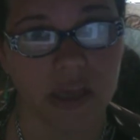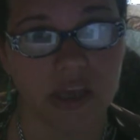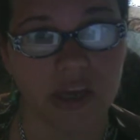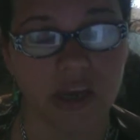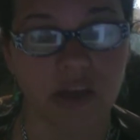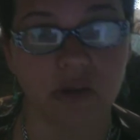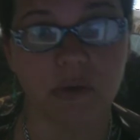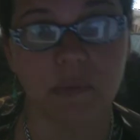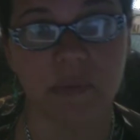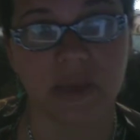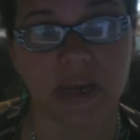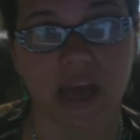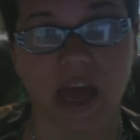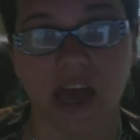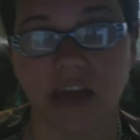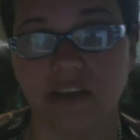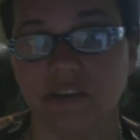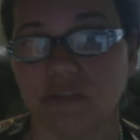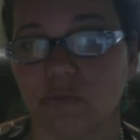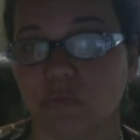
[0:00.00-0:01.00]
You know, I mean,
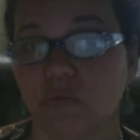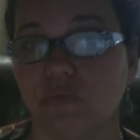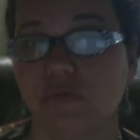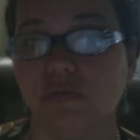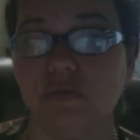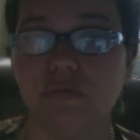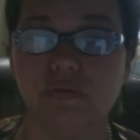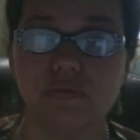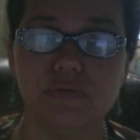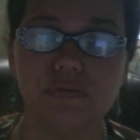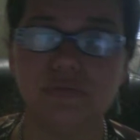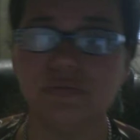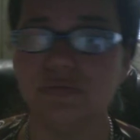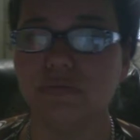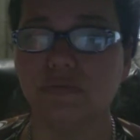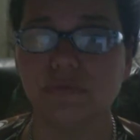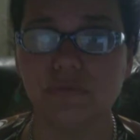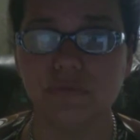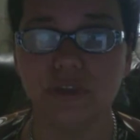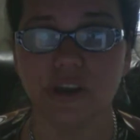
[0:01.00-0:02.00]
I just,
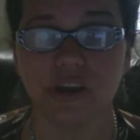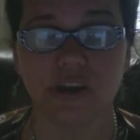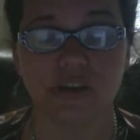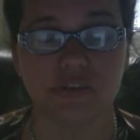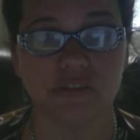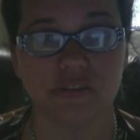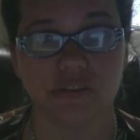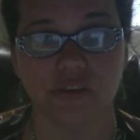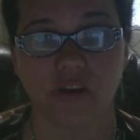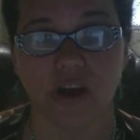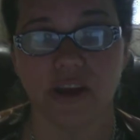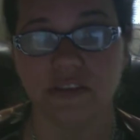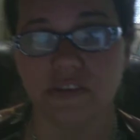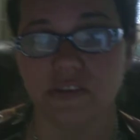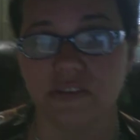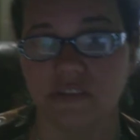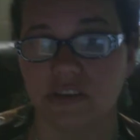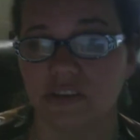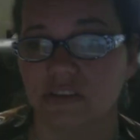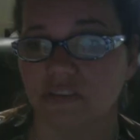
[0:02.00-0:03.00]
you know, just cried
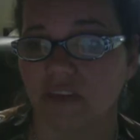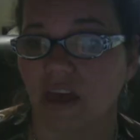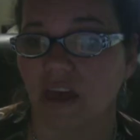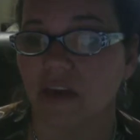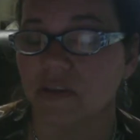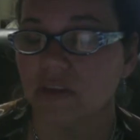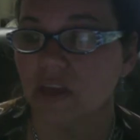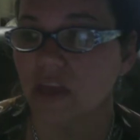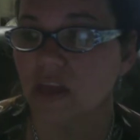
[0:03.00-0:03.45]
those tears out.